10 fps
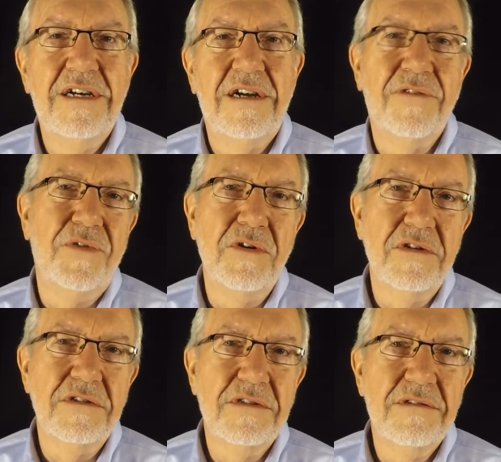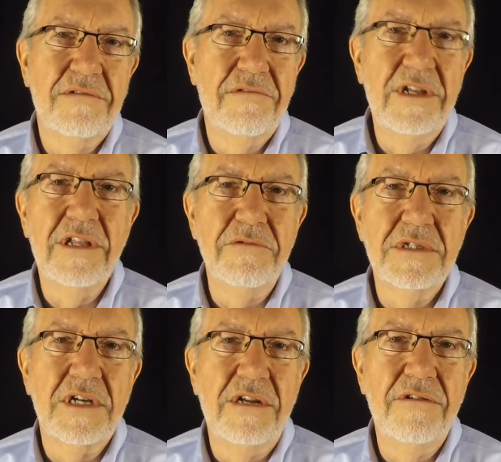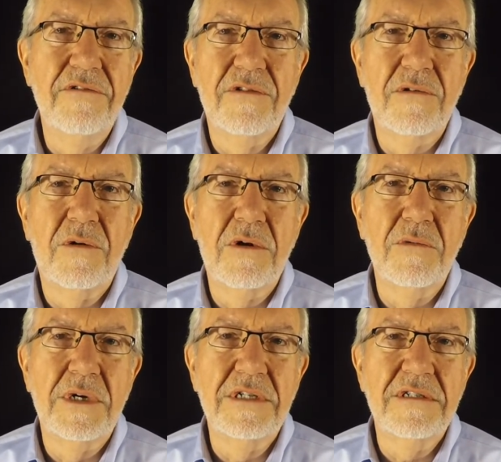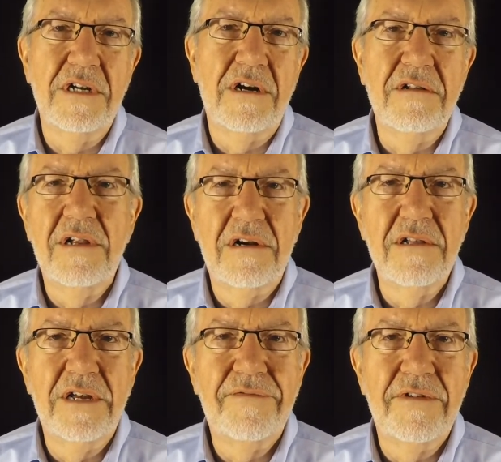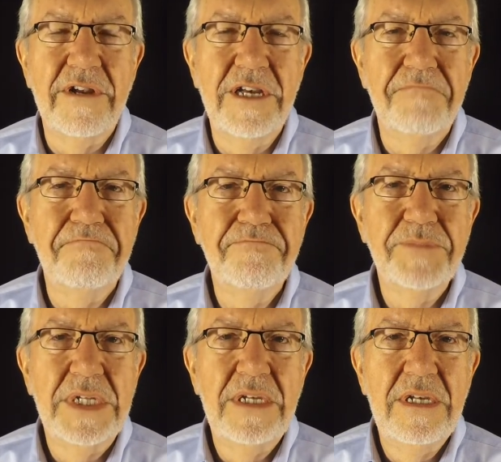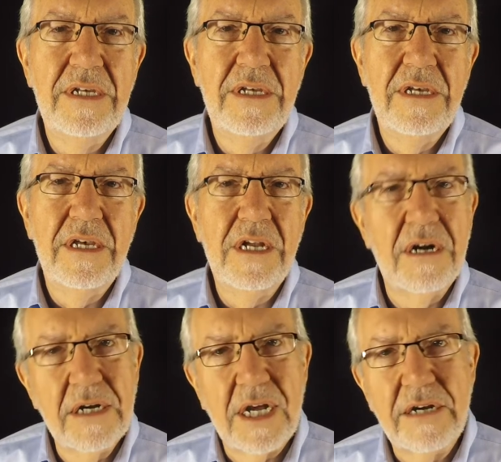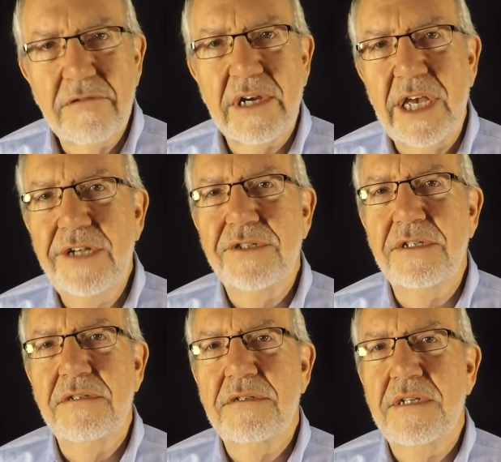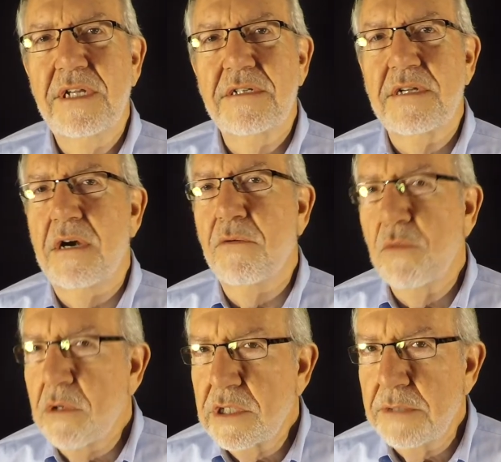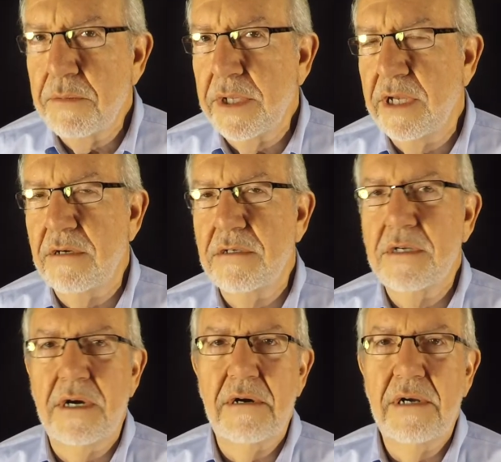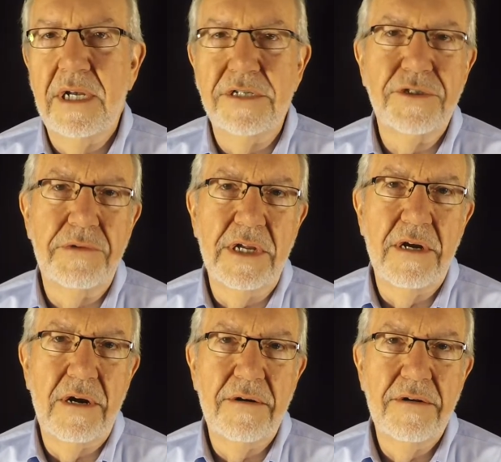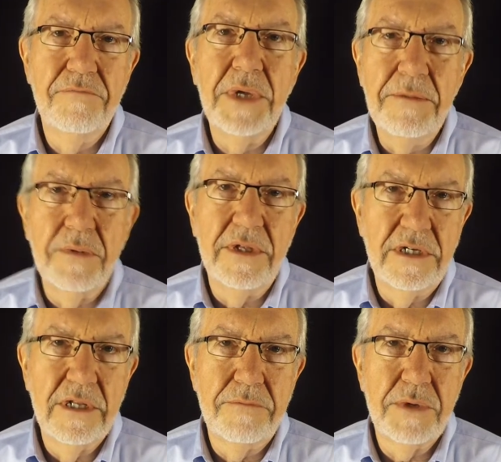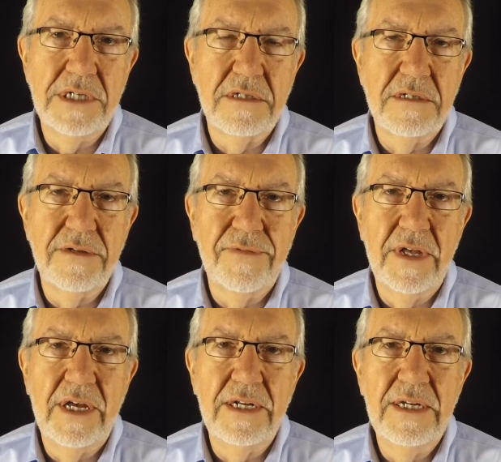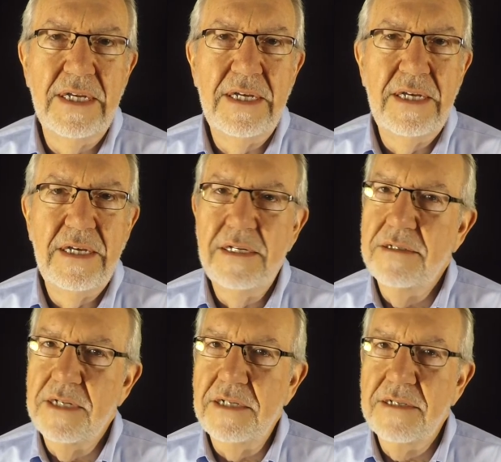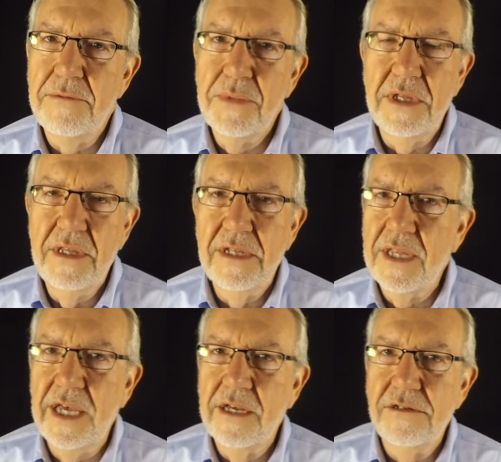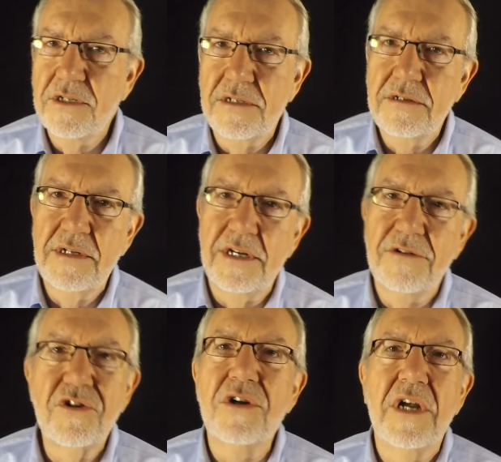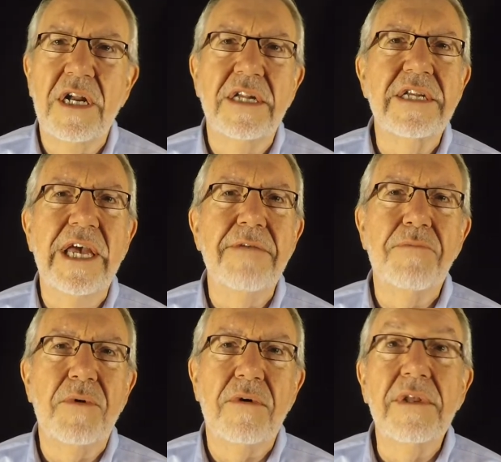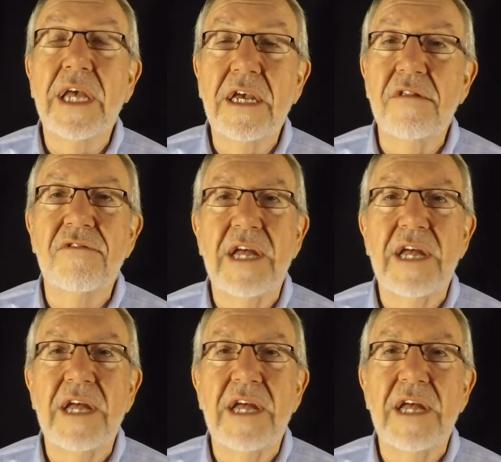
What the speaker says: Our focus really was on who the Lord was and our love for him. In our congregations is our worship leaders, our ushering our people into the presence of God. It's not something that they can just turn on a tape or they can